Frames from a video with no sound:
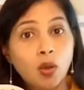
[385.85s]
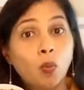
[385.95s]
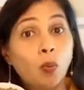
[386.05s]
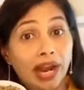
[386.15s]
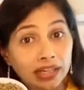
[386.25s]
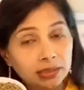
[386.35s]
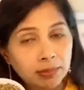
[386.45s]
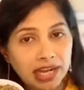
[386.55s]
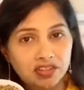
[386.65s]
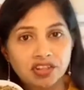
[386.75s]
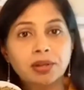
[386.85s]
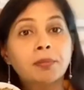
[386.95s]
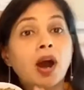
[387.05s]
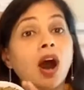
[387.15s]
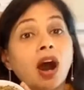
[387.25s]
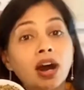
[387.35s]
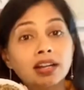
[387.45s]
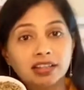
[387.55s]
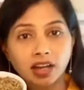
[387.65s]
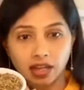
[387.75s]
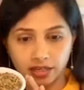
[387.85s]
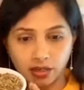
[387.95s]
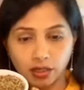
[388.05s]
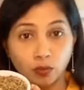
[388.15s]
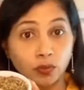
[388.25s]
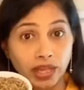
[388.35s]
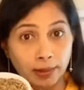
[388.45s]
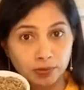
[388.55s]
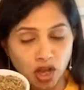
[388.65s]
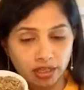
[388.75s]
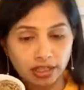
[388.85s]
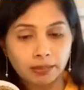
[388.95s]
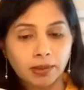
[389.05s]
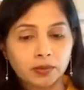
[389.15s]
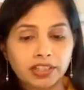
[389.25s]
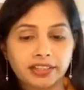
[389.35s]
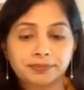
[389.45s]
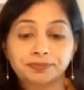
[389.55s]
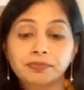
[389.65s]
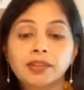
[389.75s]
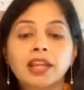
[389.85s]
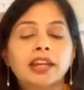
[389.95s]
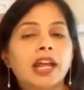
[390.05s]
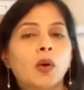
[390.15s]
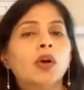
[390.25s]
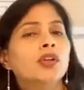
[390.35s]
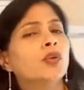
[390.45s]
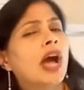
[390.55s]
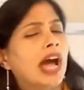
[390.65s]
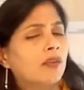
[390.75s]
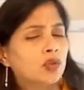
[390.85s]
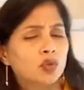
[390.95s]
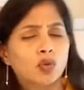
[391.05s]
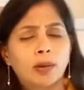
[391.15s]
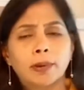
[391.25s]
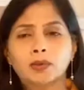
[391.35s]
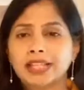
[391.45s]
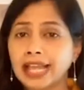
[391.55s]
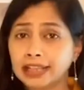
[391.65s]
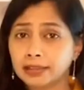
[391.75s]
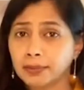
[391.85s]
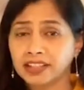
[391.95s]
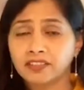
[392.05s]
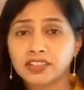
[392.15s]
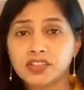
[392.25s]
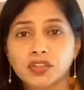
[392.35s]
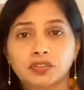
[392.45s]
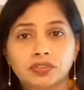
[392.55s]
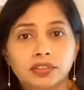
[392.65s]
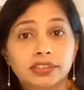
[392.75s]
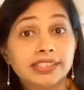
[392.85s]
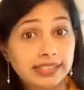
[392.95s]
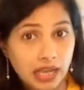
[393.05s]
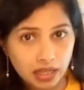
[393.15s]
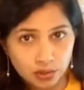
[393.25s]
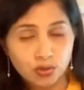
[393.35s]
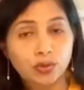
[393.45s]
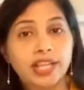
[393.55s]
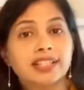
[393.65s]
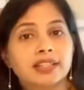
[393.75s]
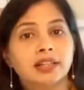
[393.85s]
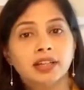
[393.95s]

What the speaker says: wild marjoram or the oregano I'm talking about here. Now, you have to know about the health benefits of today's